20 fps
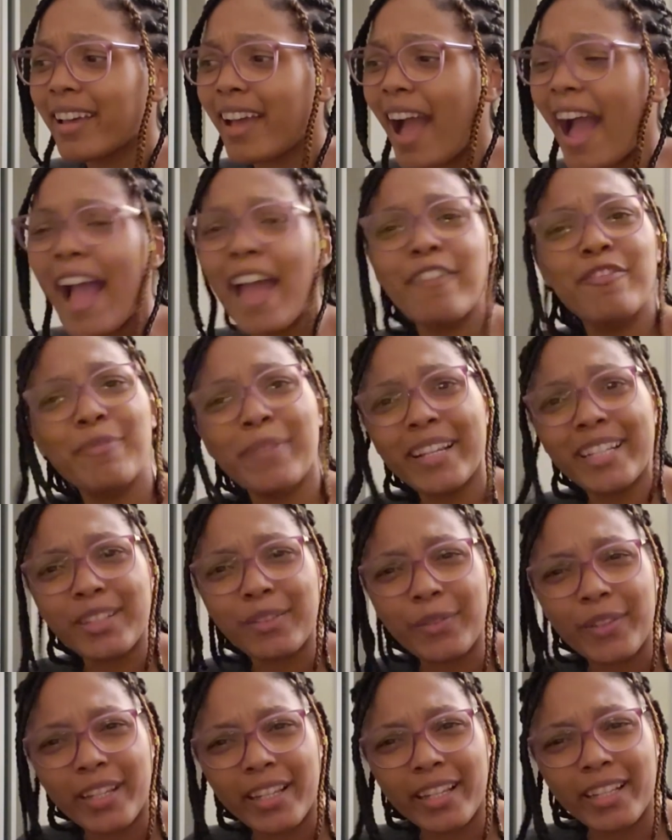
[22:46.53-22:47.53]
have
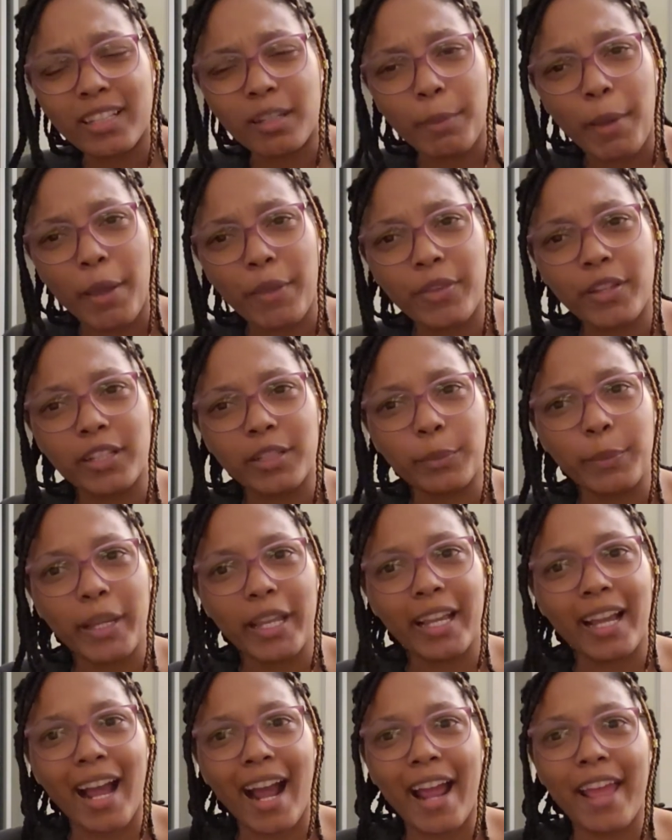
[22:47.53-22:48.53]
mixed feelings about this
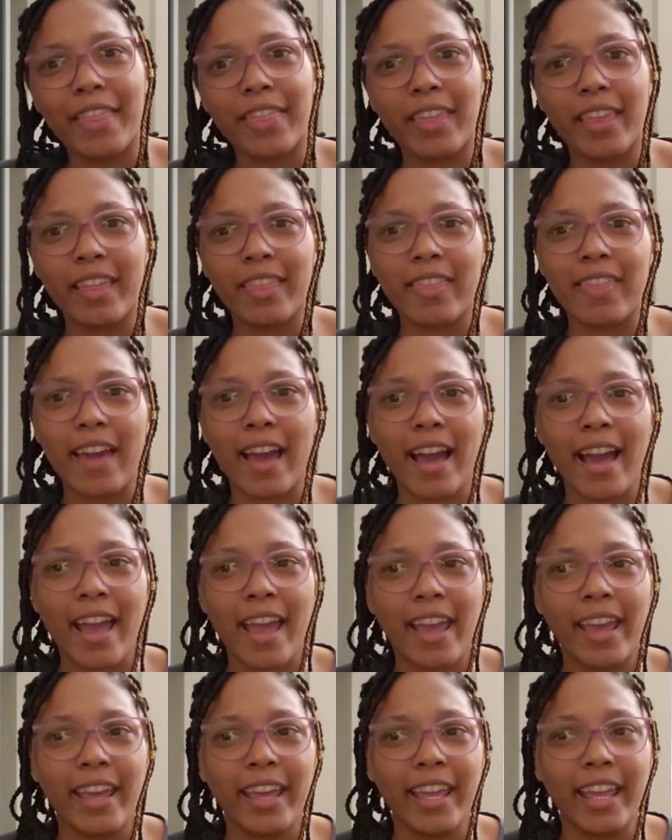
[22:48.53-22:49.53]
week. I think
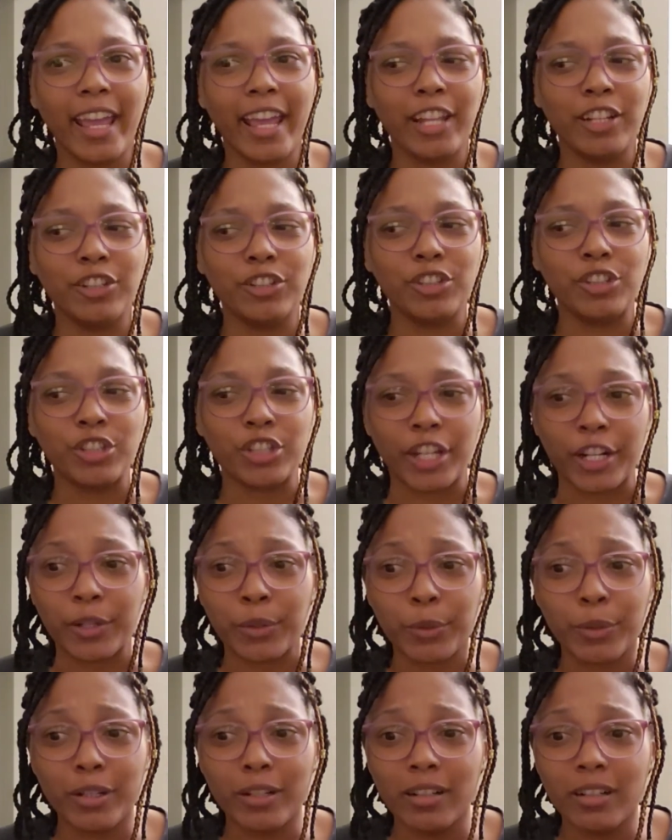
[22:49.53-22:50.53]
that in
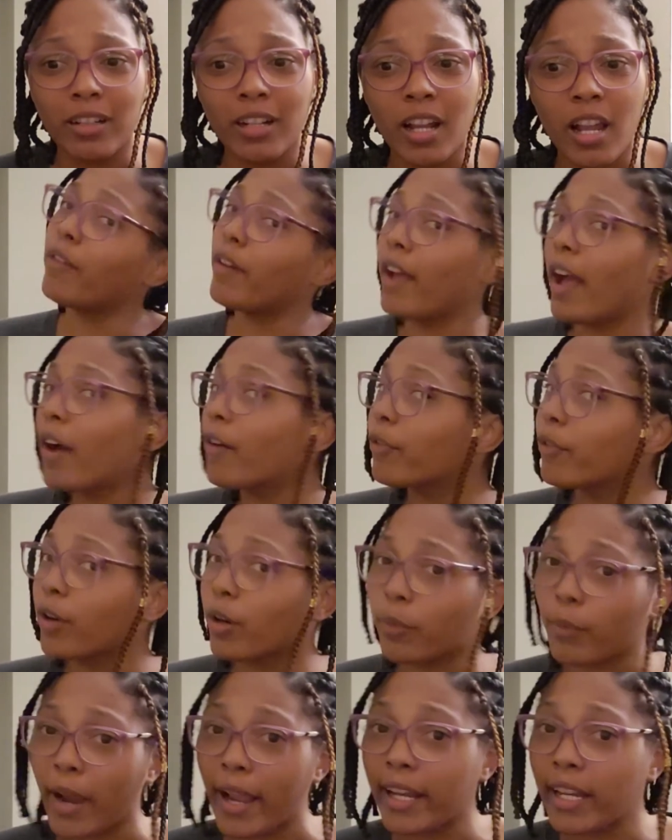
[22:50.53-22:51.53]
general, for
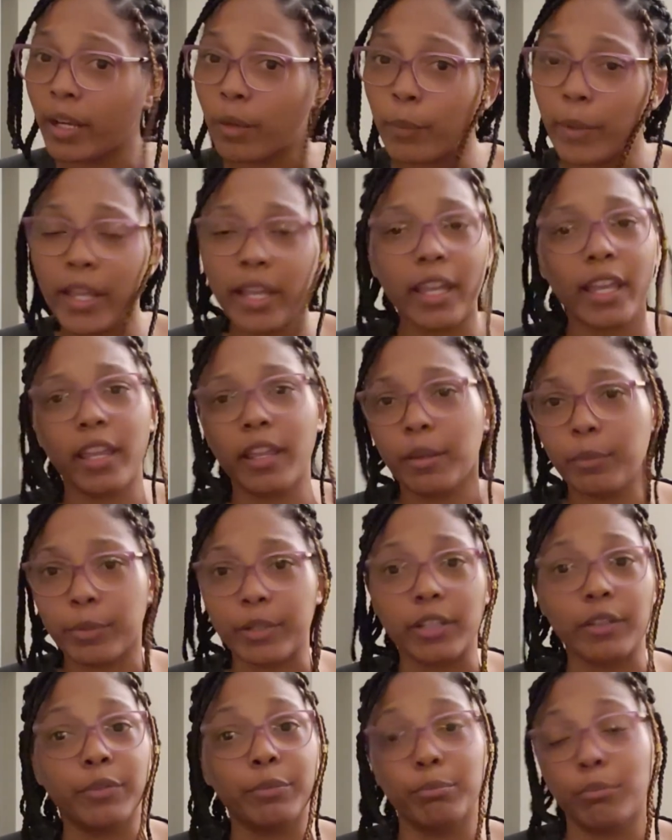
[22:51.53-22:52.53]
a writing week, it
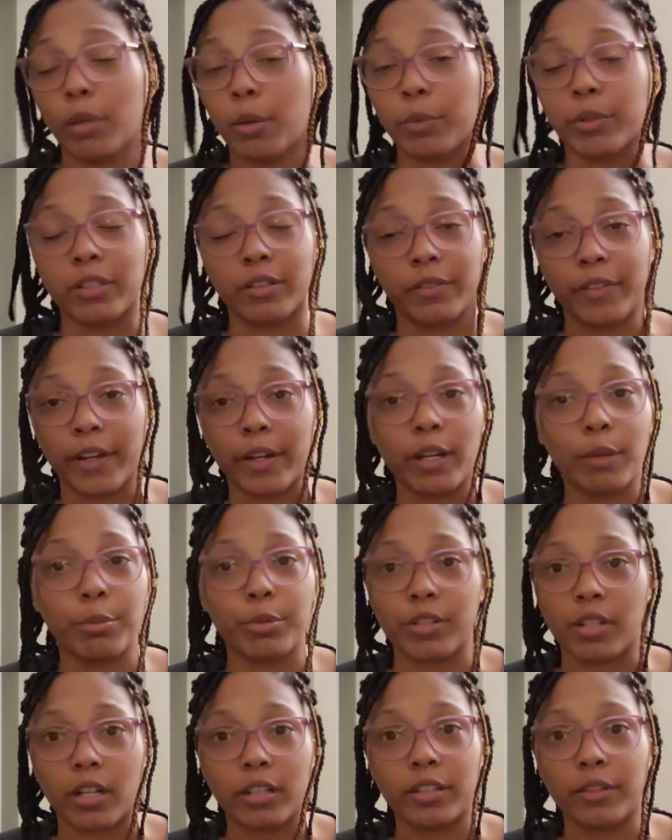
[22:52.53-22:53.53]
was a very
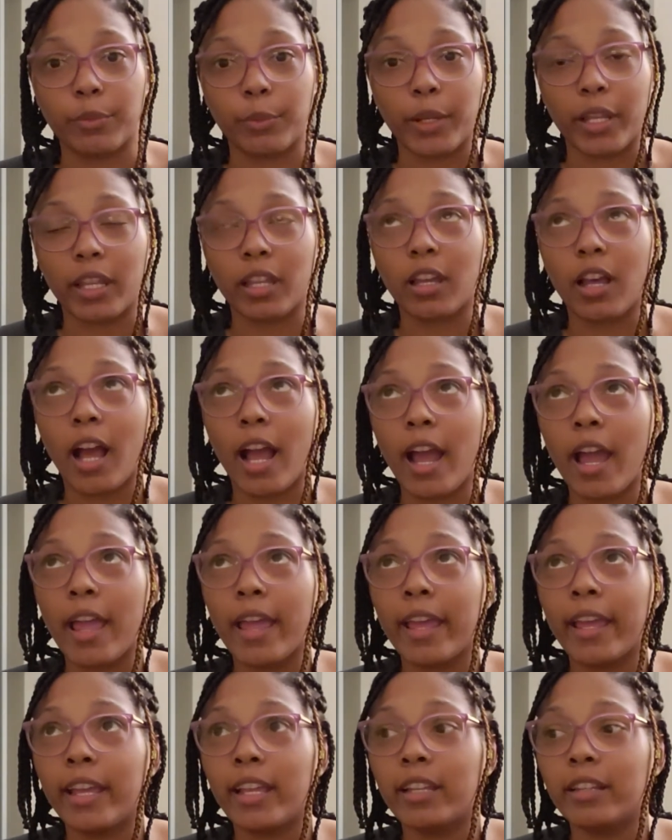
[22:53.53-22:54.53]
productive week.
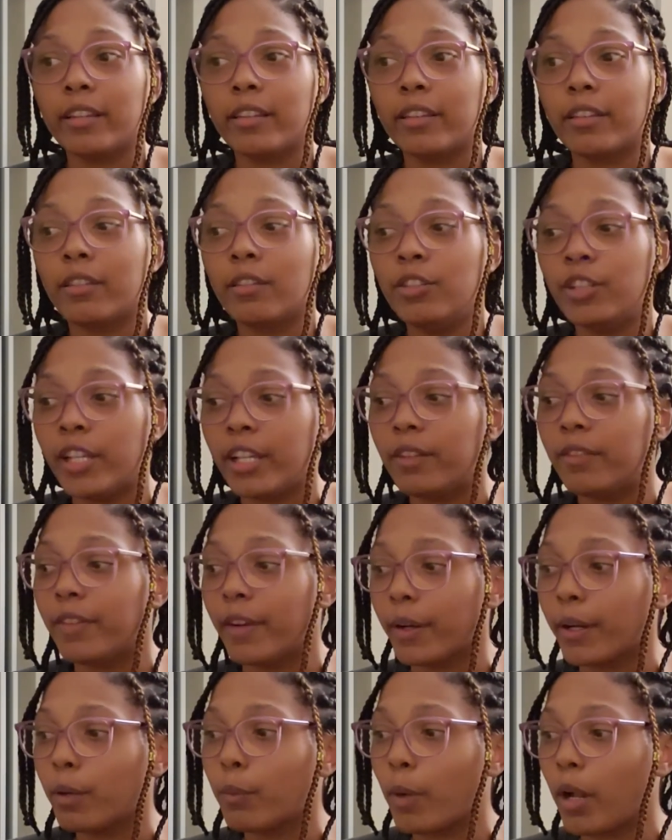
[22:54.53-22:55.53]
I did
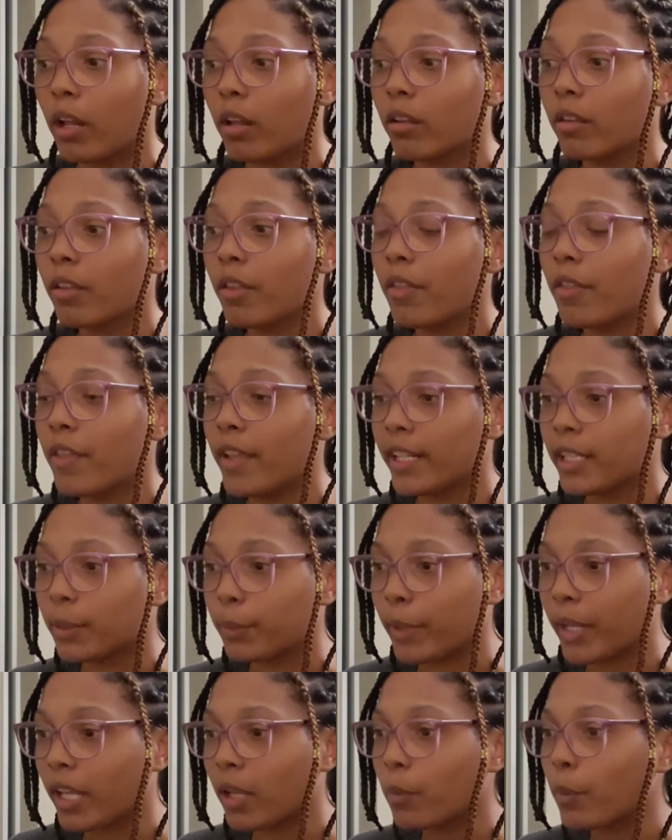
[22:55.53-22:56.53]
very well this
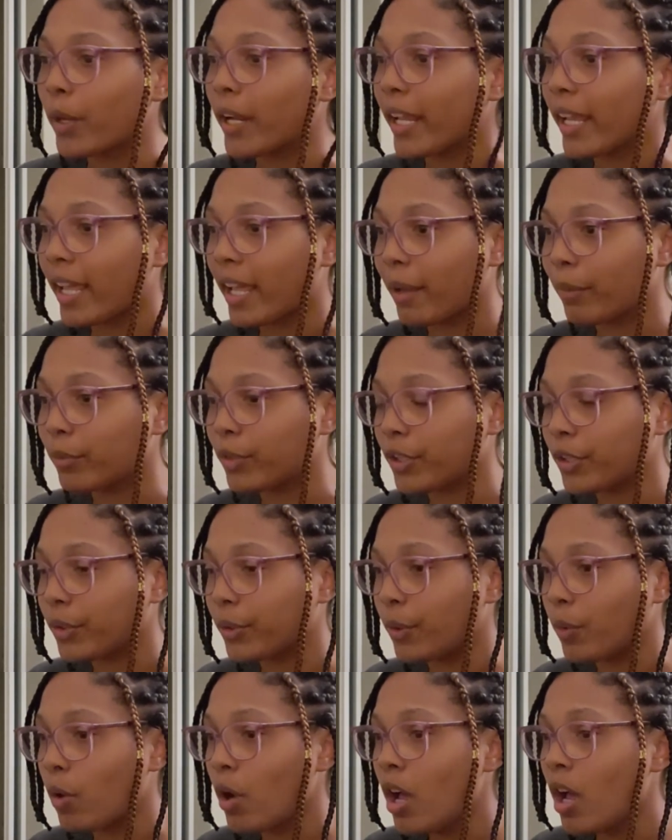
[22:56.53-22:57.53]
week when it came
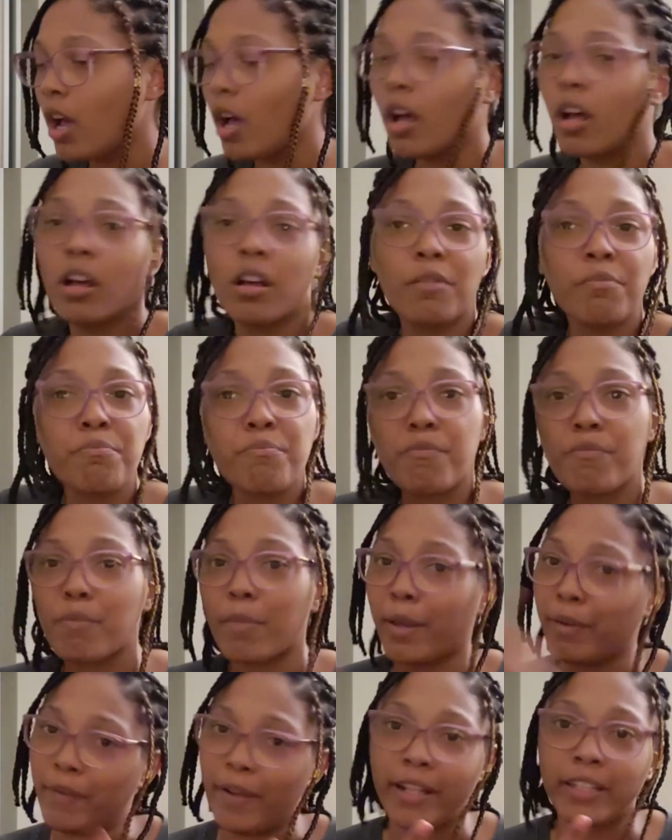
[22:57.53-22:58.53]
to
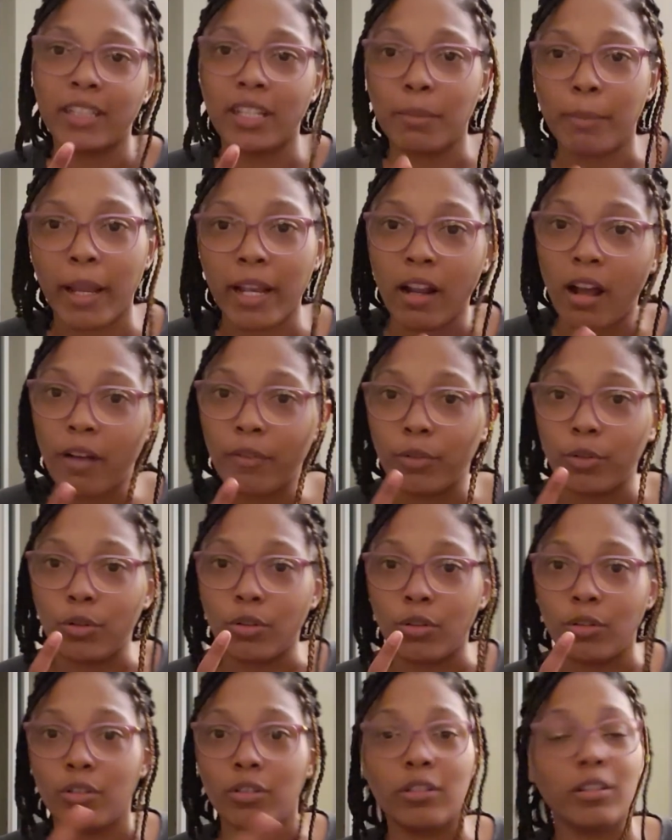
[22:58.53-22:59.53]
advancing my
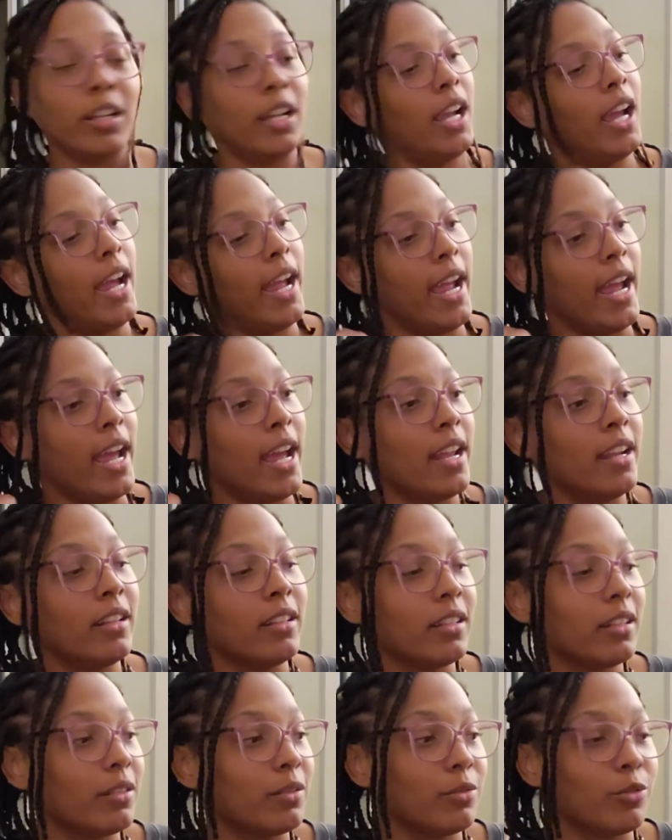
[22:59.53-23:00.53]
novel
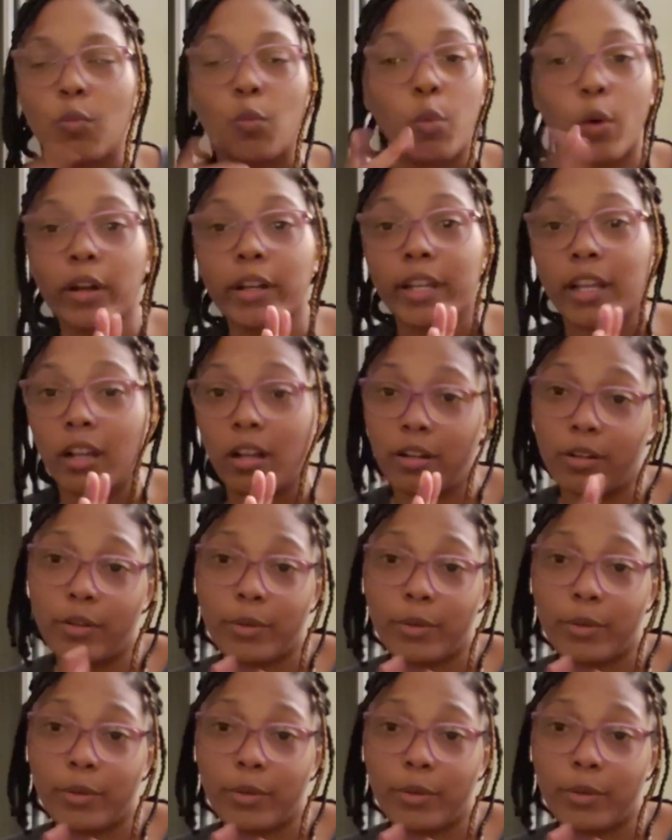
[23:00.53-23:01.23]
and working on